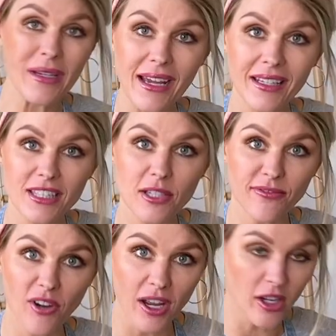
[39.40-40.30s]
We now need to
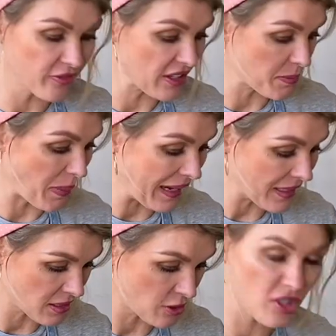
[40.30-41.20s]
fry off this
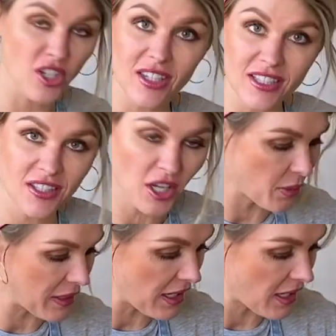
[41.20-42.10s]
paste, so this is
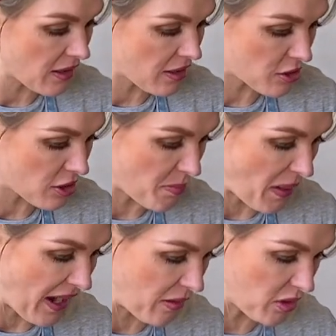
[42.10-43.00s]
going in to the
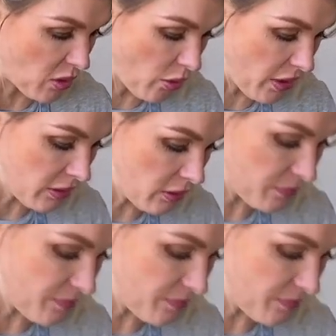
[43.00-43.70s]
pan with the oil.